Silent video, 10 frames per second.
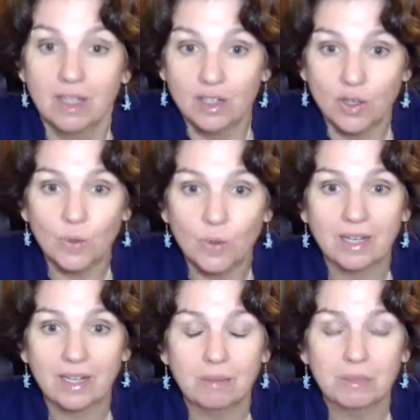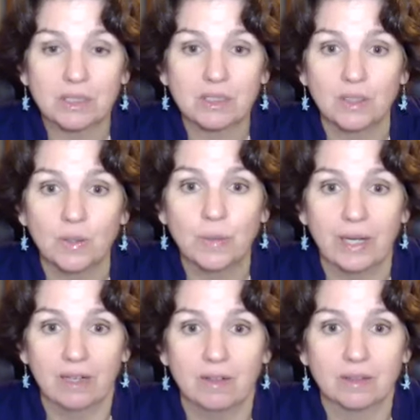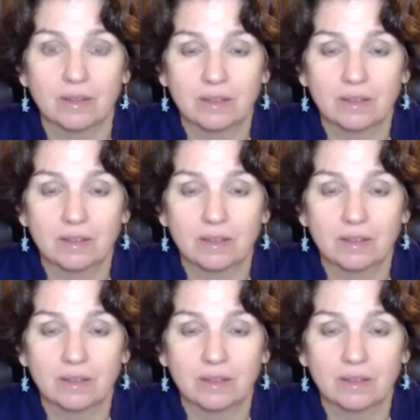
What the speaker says: no time to slow down.